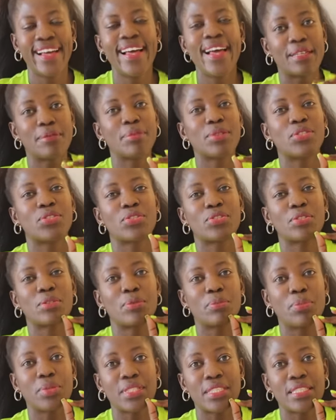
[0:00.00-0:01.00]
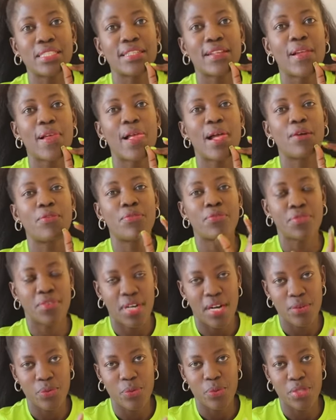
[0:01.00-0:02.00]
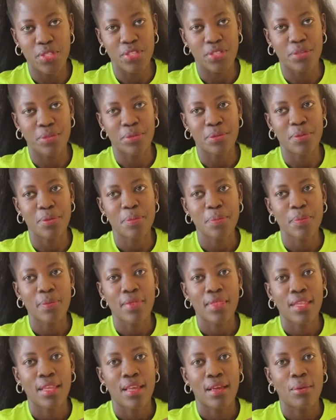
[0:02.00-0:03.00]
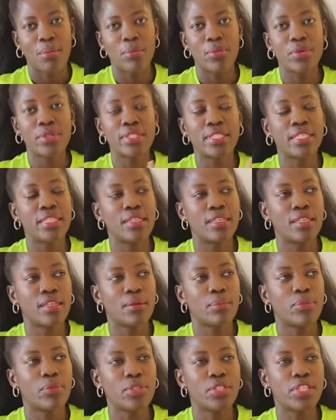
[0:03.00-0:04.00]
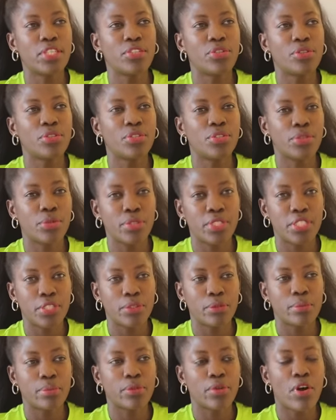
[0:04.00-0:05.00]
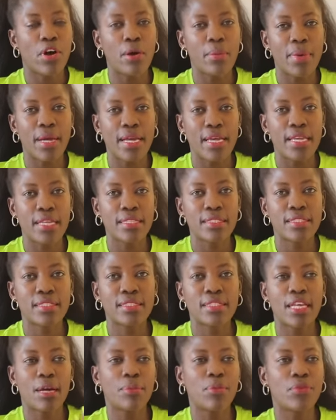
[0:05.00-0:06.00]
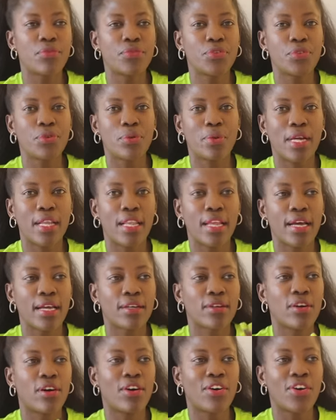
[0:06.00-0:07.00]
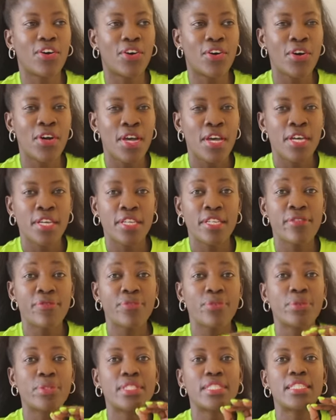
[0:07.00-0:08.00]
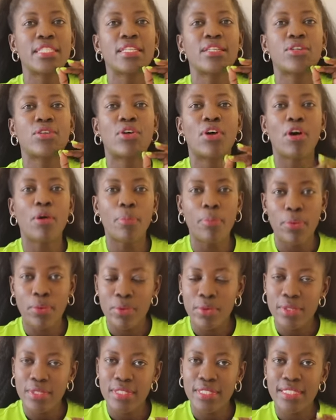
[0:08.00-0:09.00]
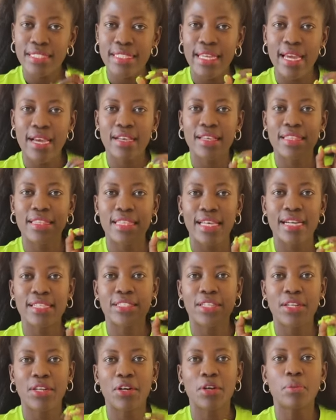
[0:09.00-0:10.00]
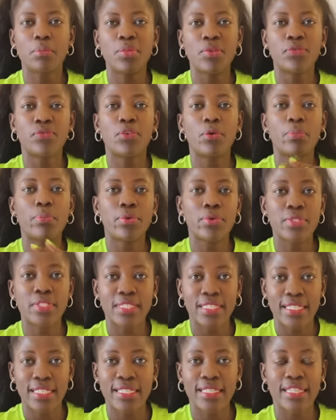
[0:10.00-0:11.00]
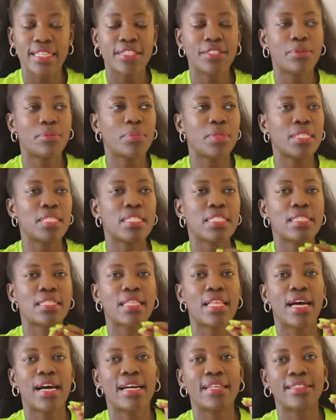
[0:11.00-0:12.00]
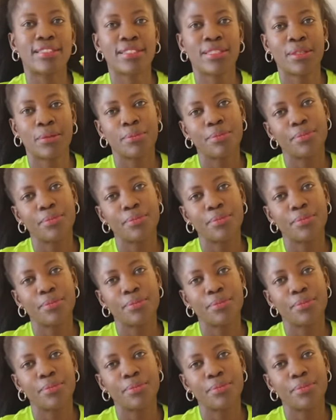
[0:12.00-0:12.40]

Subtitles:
let me just be frank with you, mostly on YouTube comments, some of you are like, oh, if you see couples take that long before posting, it means that